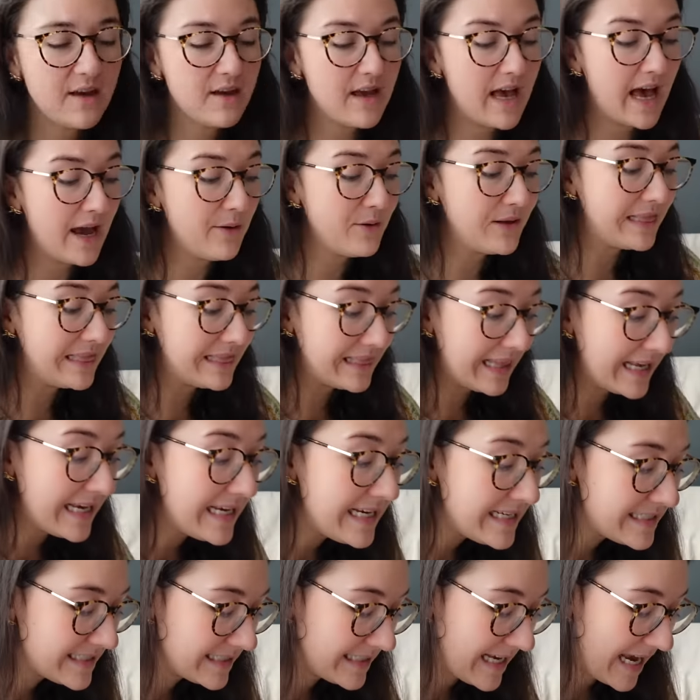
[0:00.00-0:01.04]
I would
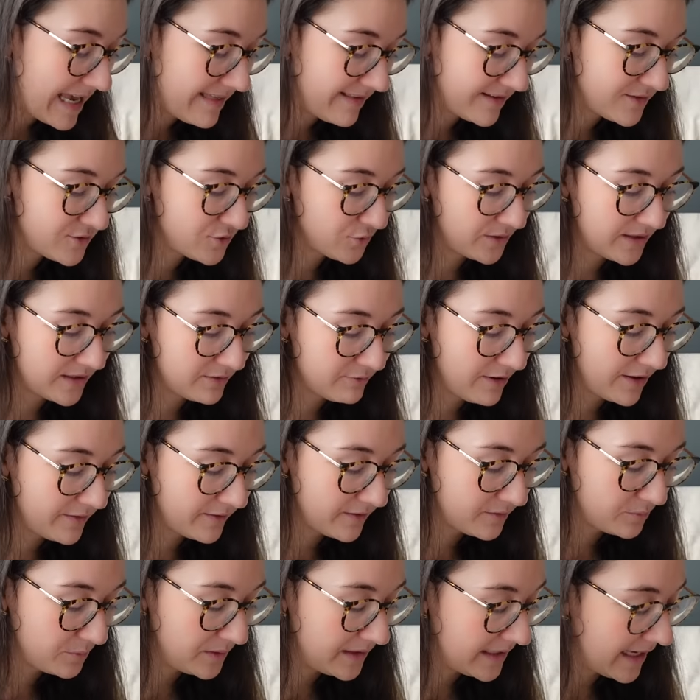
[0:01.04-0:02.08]
like to get this joining around
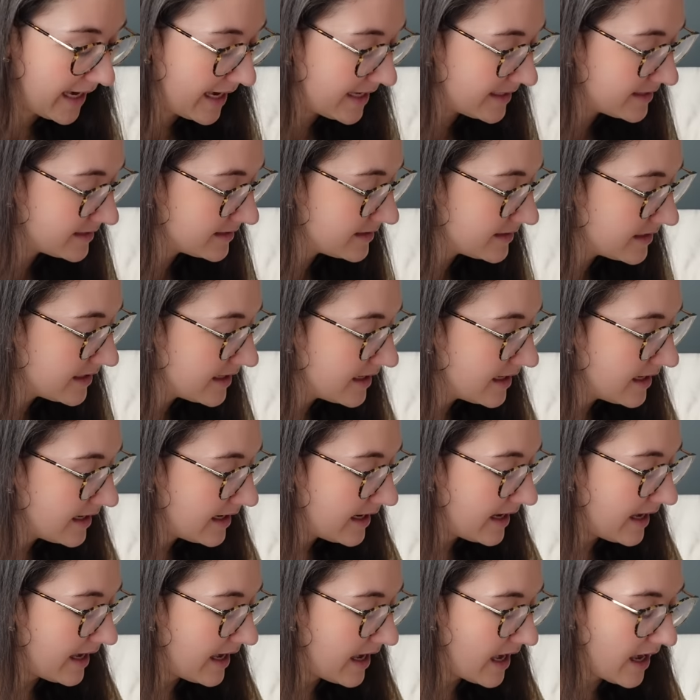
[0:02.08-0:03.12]
this weekend.
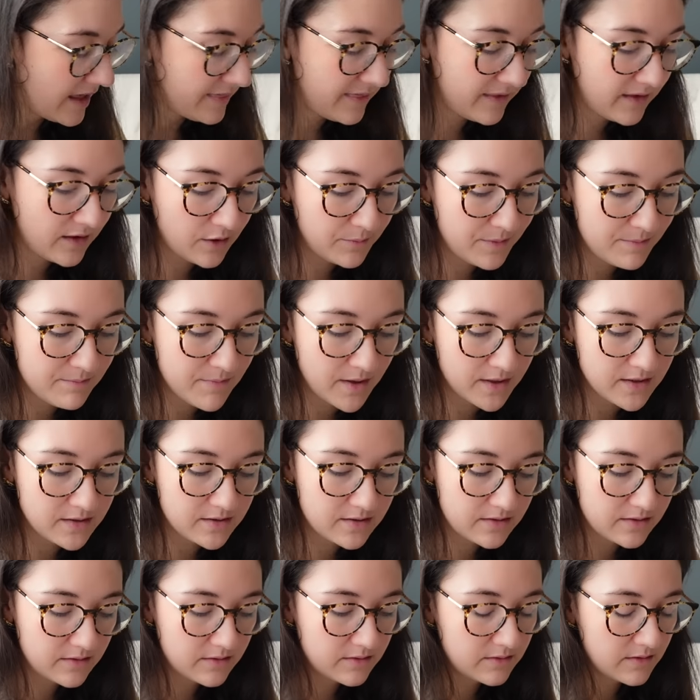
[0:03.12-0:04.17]
I think it'll be
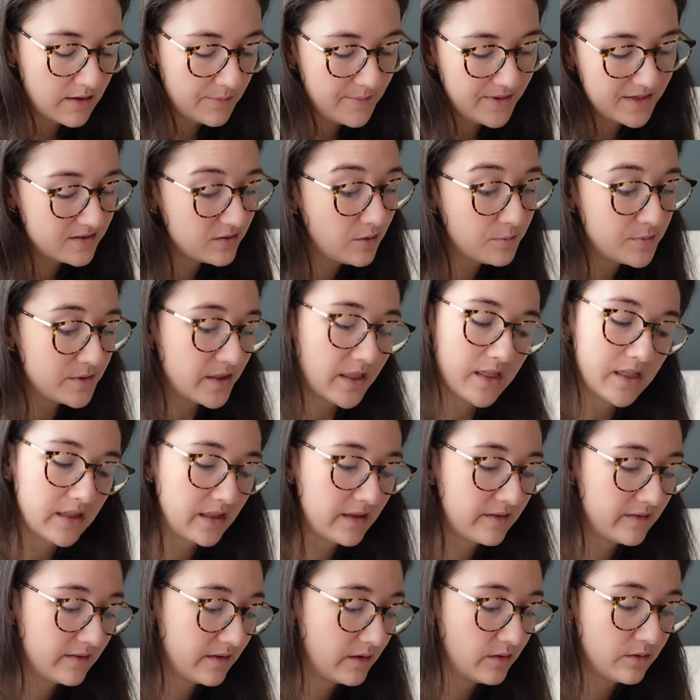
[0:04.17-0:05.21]
it's not
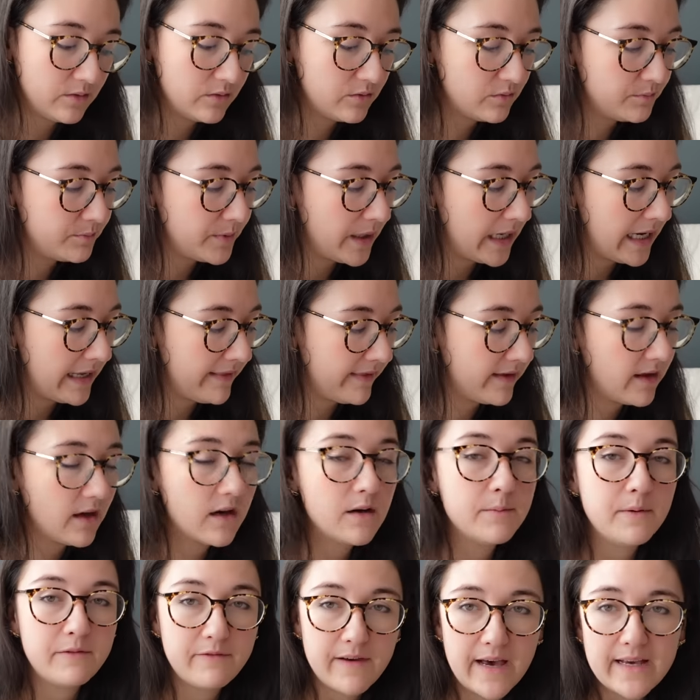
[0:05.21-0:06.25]
particularly slow, but I think
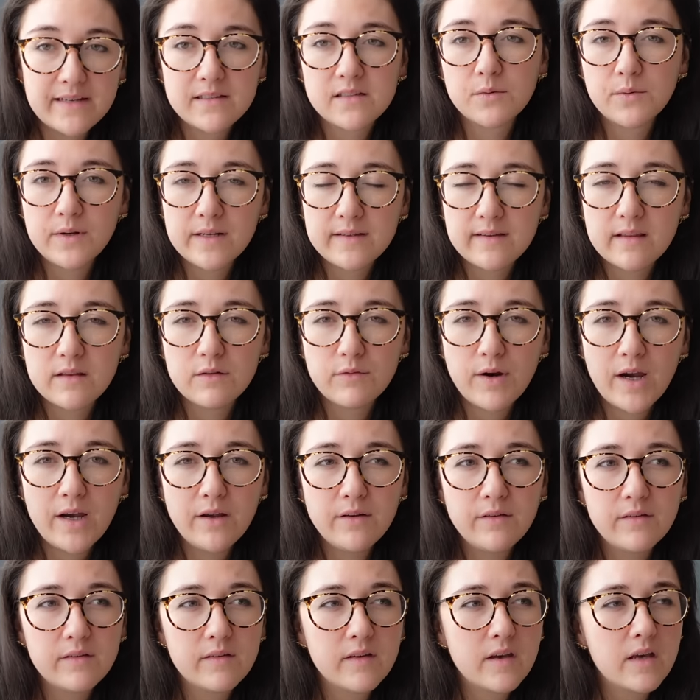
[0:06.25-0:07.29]
it'll be faster when it's in the
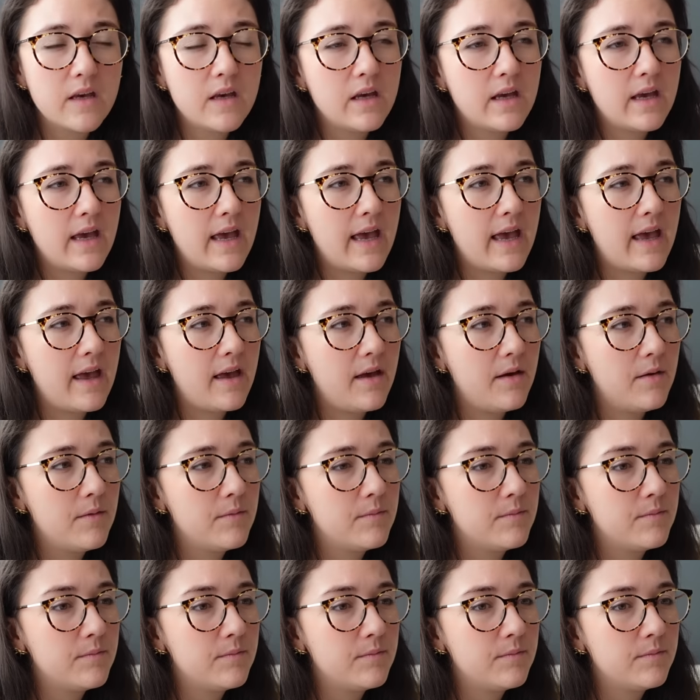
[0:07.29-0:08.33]
round,
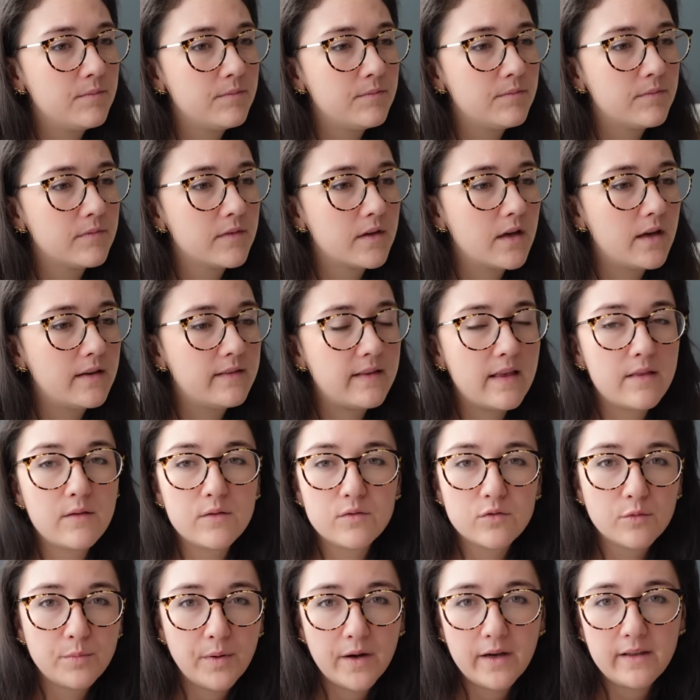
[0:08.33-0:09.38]
because then
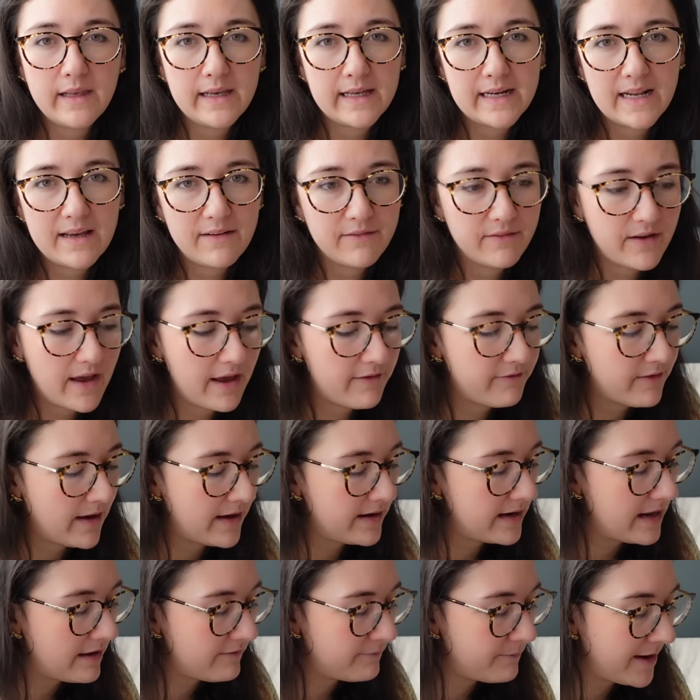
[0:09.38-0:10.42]
there's no purling and I
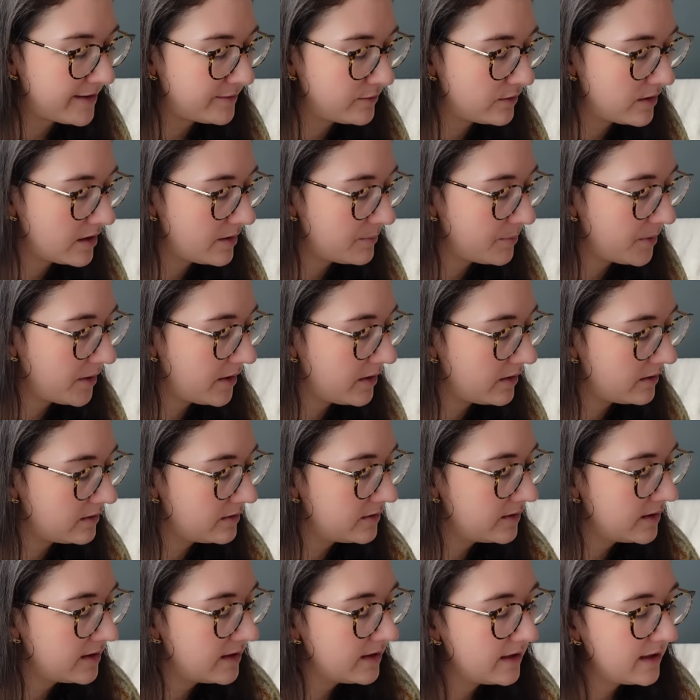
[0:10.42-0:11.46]
knit faster than I purl.